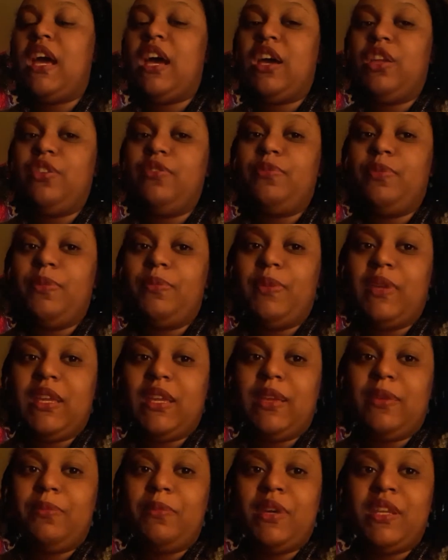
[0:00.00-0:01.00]
how you've been
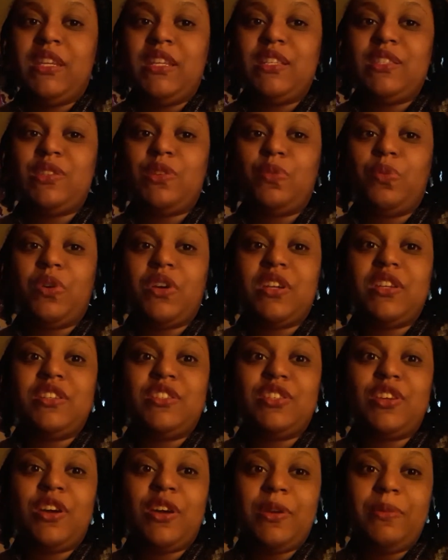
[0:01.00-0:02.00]
making money. So we're going
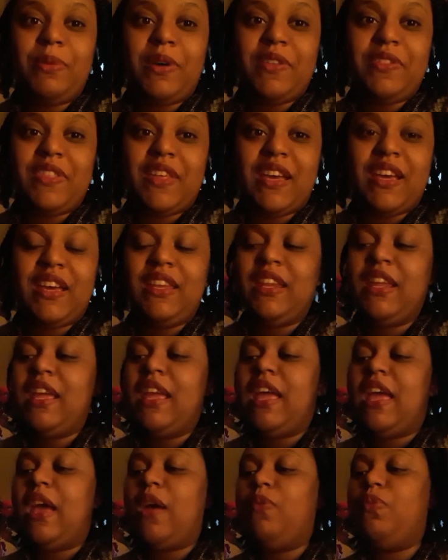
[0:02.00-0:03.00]
to talk about that,
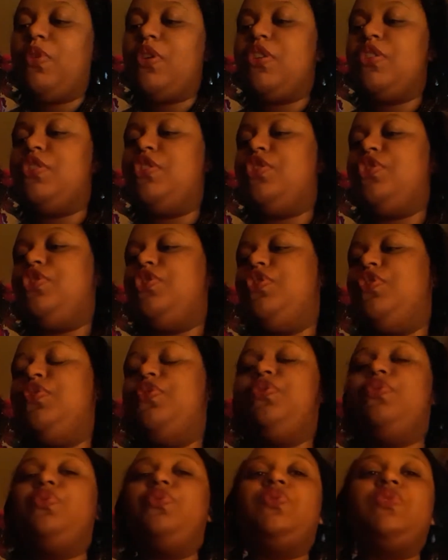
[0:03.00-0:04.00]
and we're going to
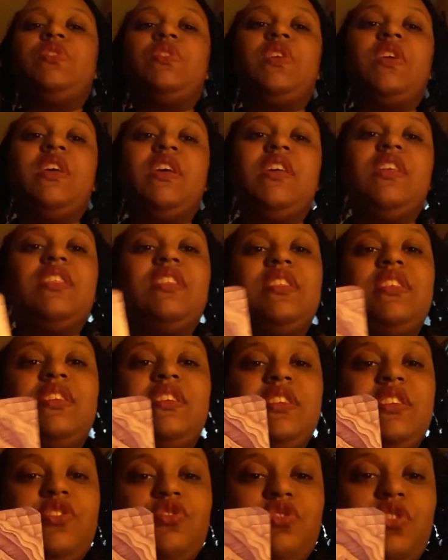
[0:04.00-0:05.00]
use
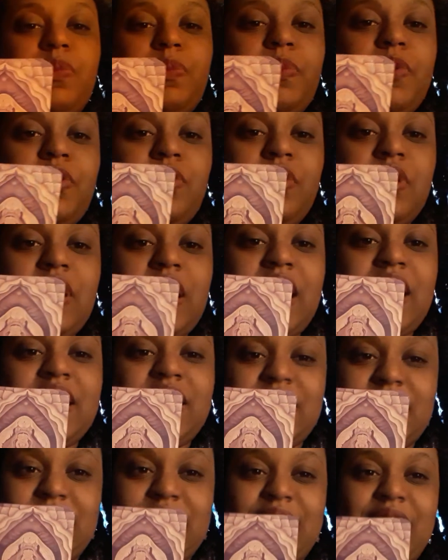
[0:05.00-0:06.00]
the Triple
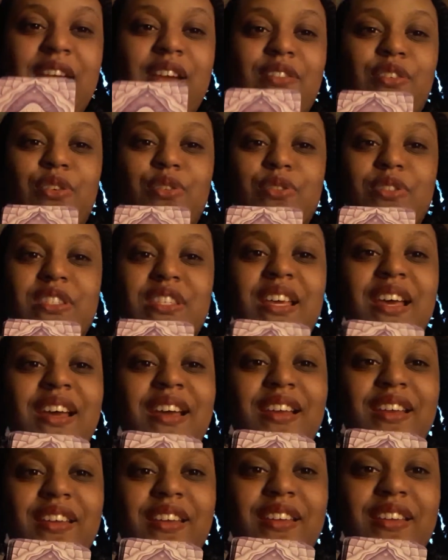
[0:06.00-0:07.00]
Goddess Tarot
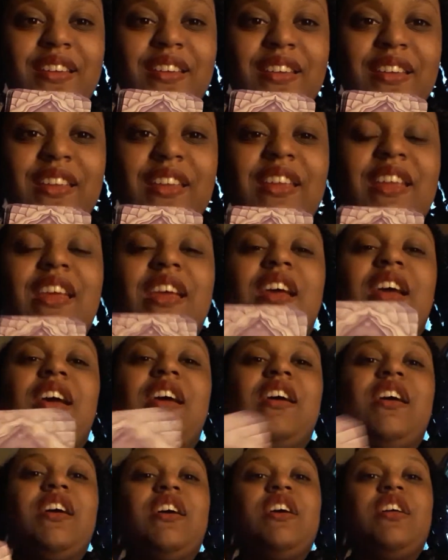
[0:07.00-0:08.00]
deck.
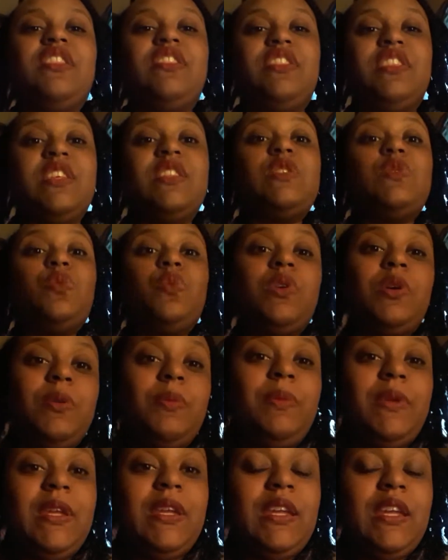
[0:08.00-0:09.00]
This will
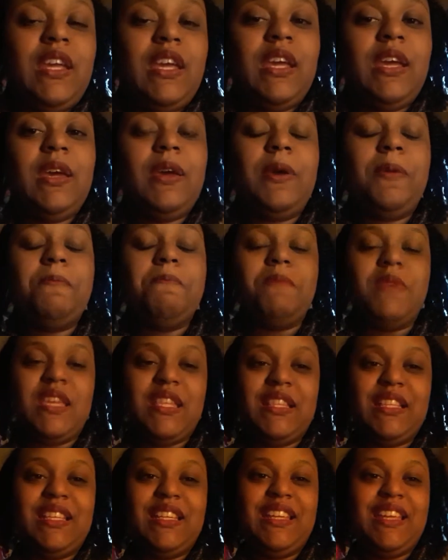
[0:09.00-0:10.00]
be
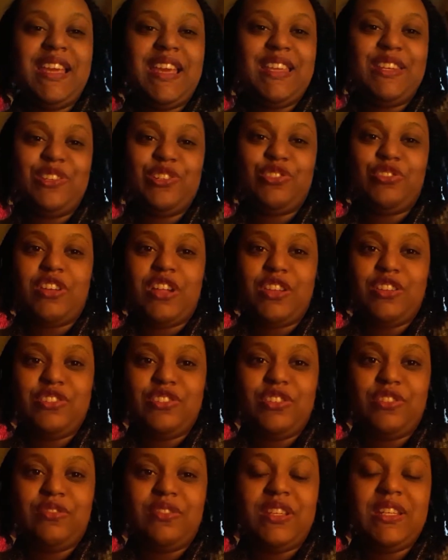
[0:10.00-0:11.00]
mainly an
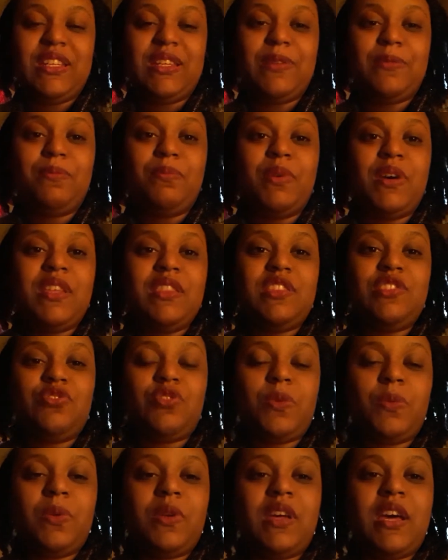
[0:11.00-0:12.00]
astrology reading, but the
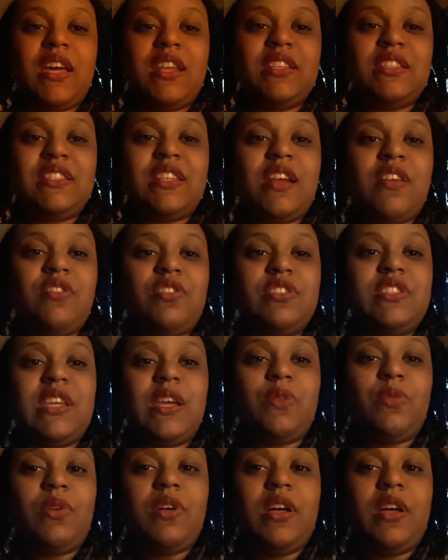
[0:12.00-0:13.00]
Triple Goddess Tarot
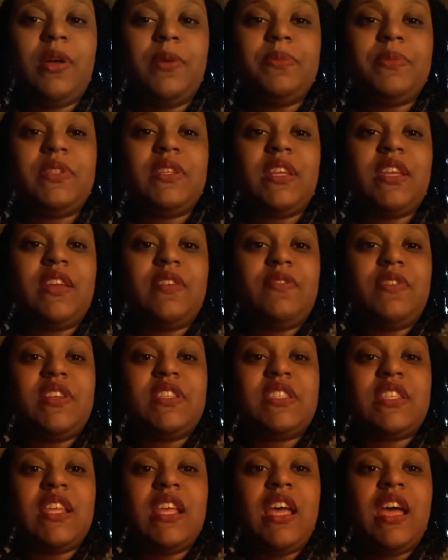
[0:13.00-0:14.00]
deck will help to give
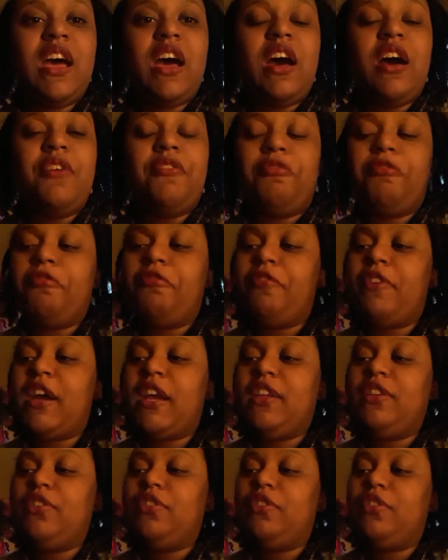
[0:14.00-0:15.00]
us a
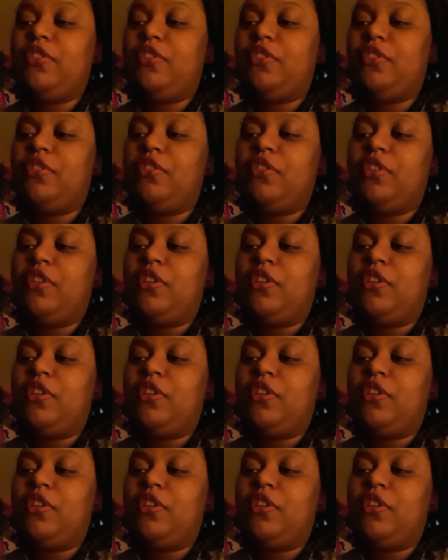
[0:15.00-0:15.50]
final